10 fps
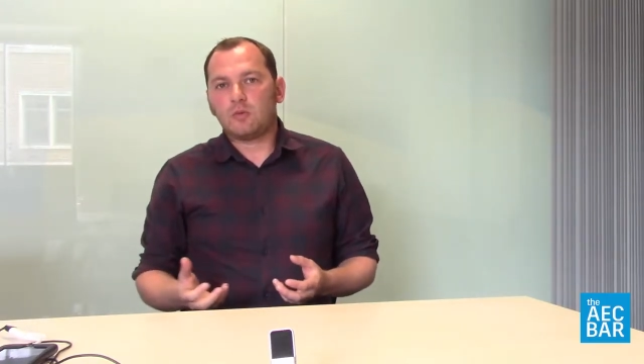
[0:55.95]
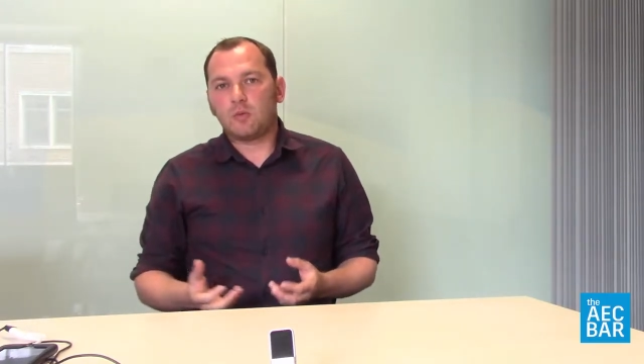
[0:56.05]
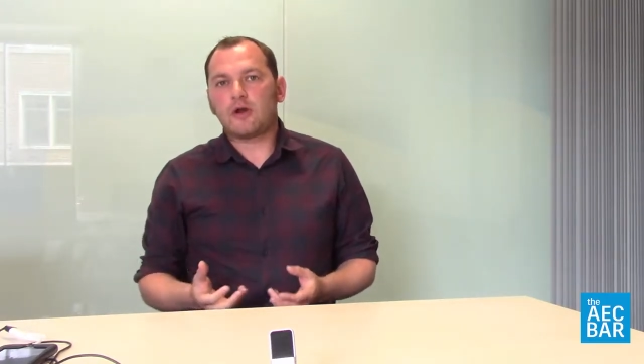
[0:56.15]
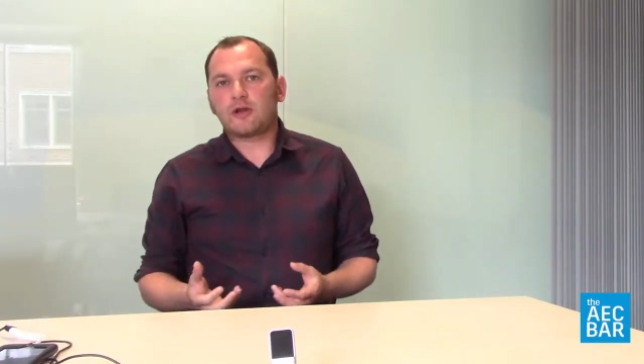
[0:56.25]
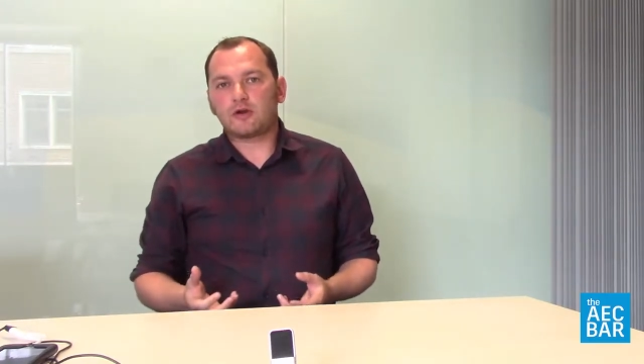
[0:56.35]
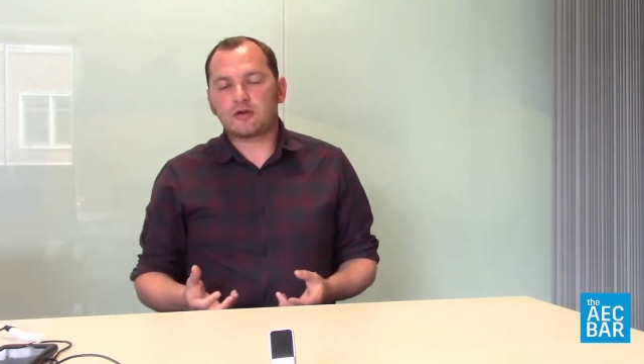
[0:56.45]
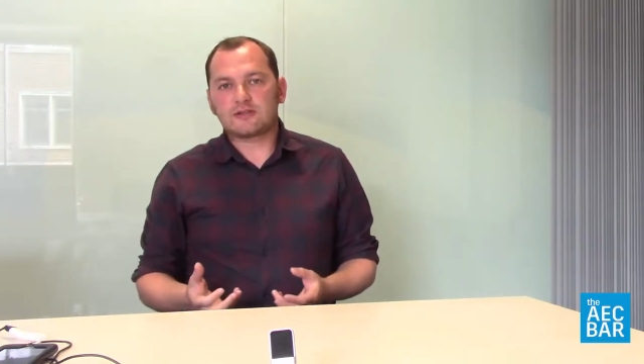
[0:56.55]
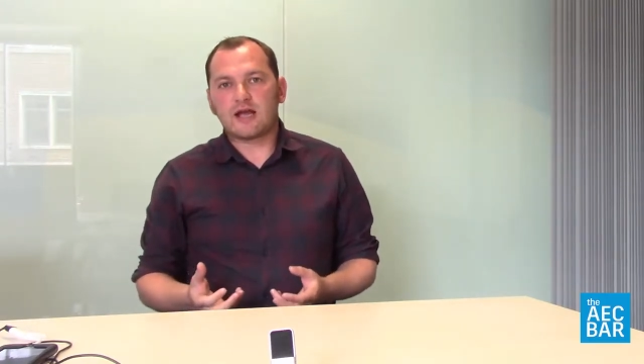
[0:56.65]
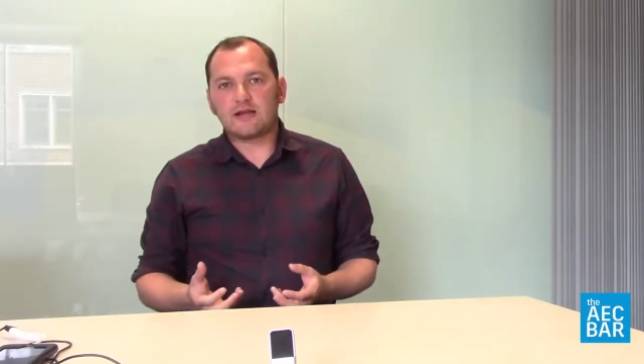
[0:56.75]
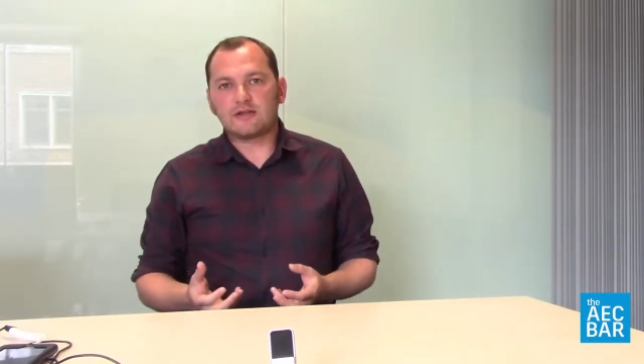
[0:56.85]
working on a
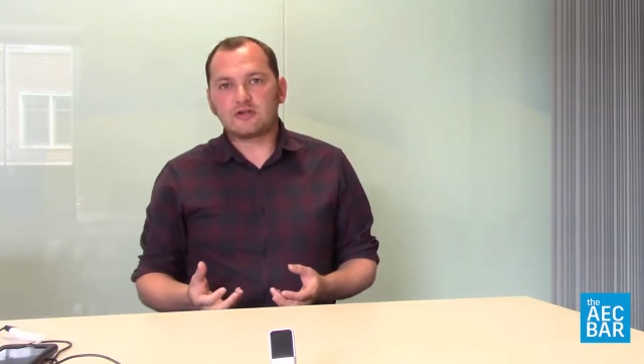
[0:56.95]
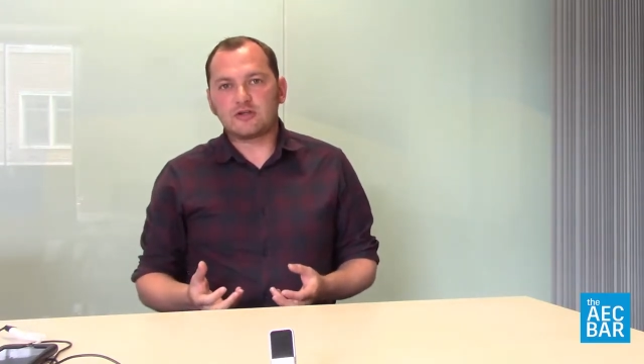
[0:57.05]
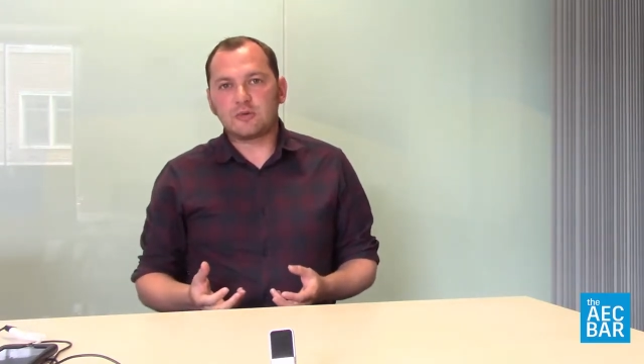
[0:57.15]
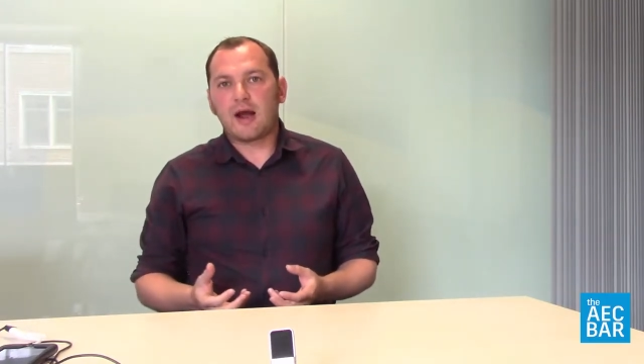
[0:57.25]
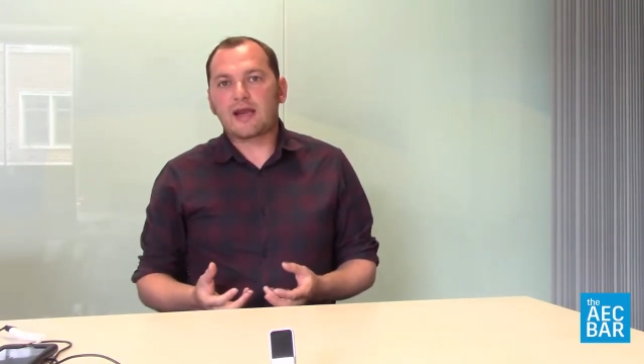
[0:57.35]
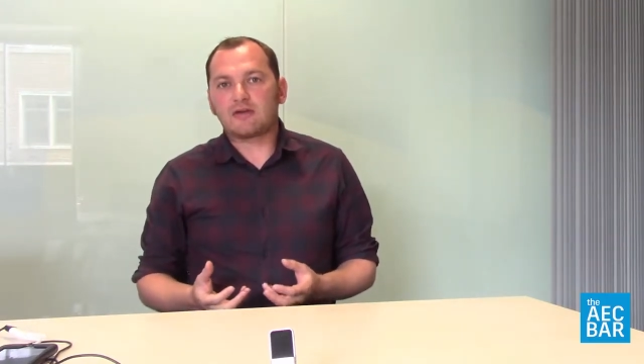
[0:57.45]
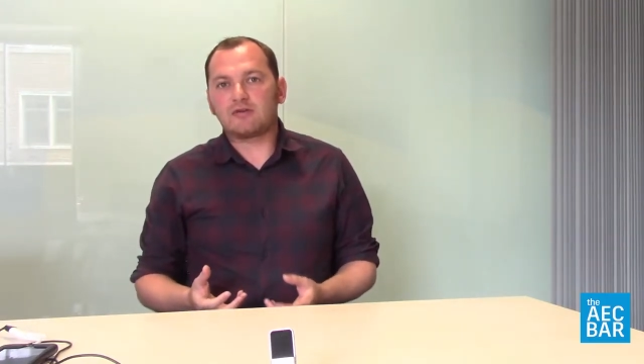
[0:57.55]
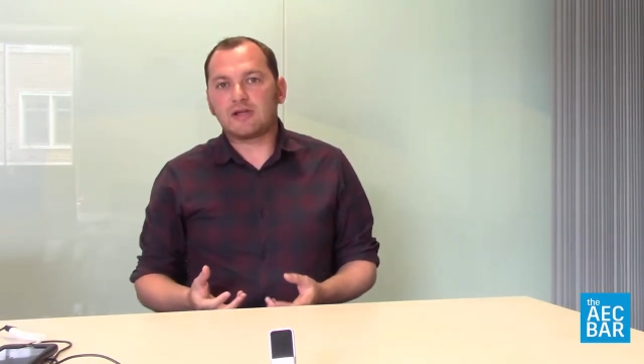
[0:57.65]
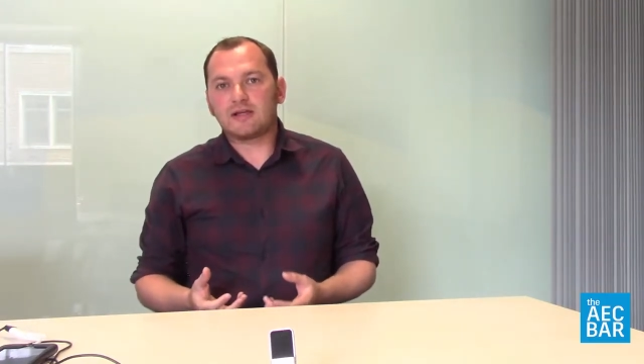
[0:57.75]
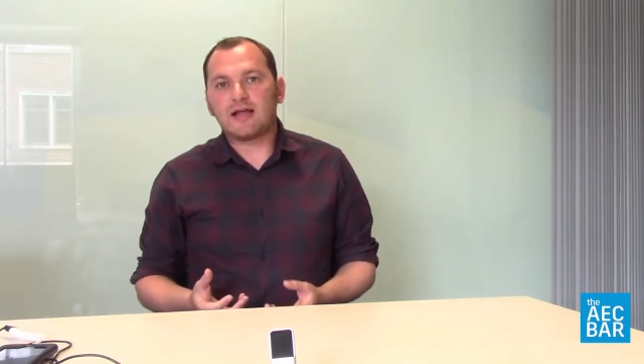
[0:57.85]
site to
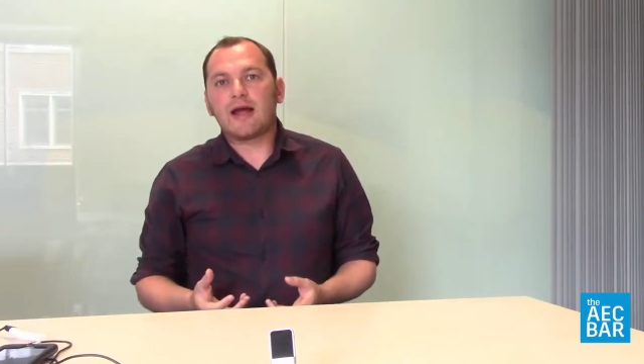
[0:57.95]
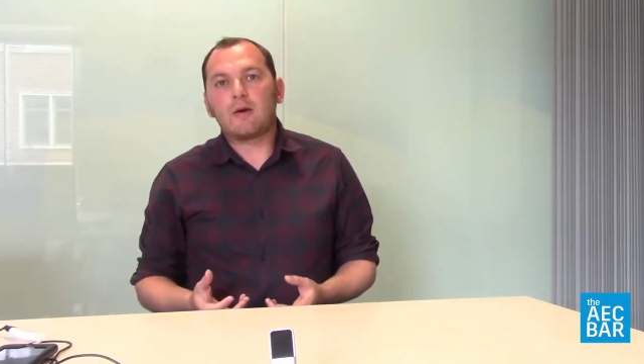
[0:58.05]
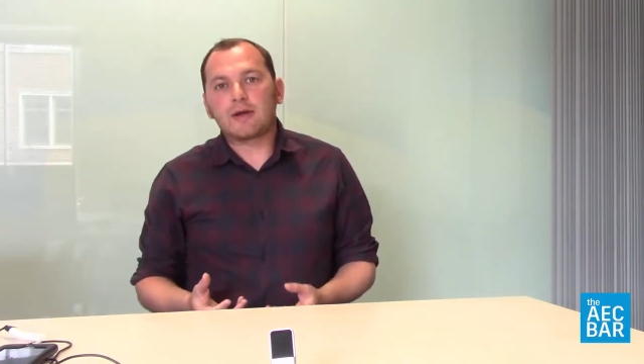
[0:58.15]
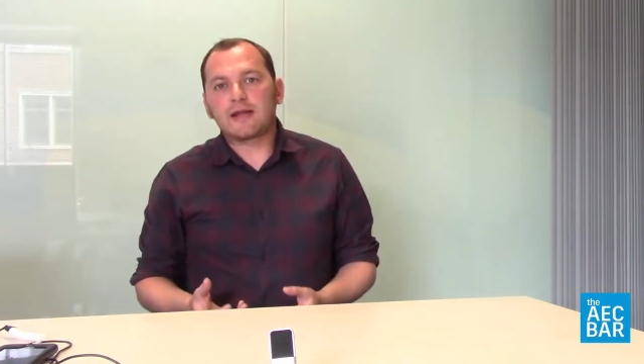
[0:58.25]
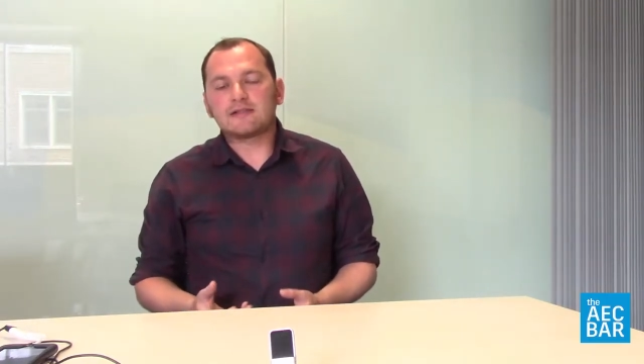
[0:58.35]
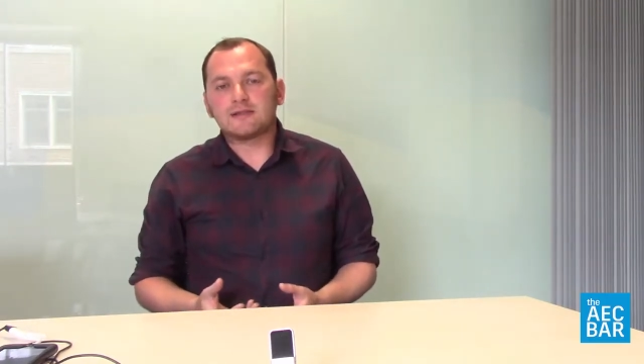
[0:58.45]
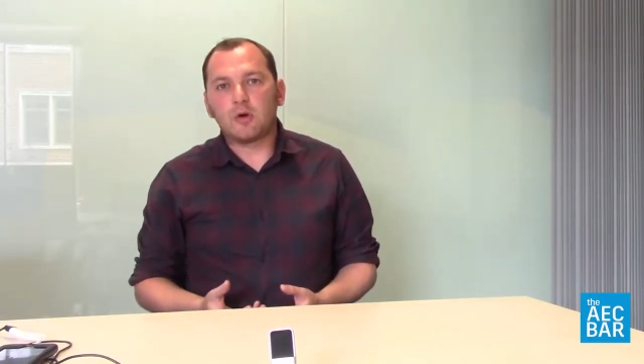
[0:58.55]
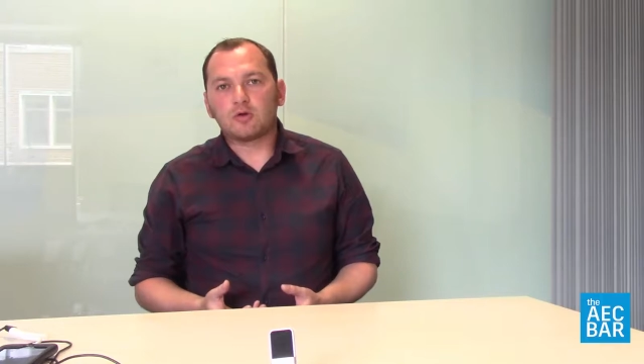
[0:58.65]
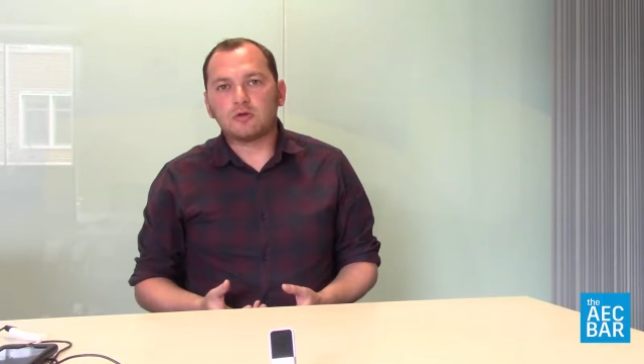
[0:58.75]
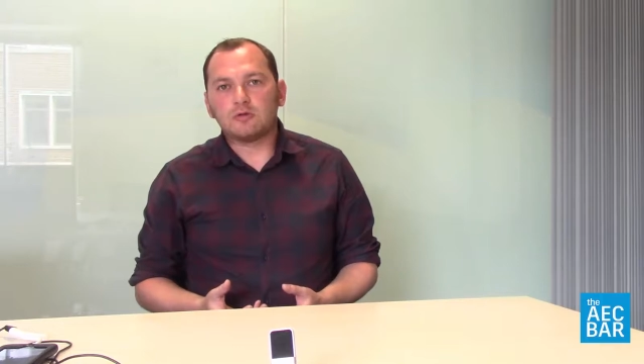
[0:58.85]
accurately lay out against the
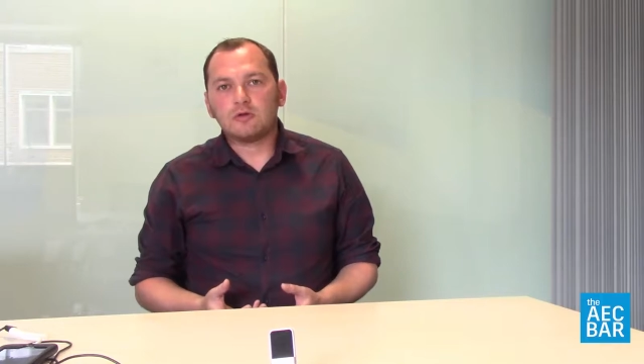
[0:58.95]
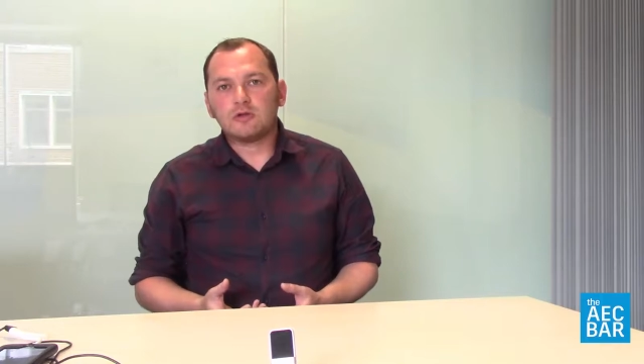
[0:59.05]
model.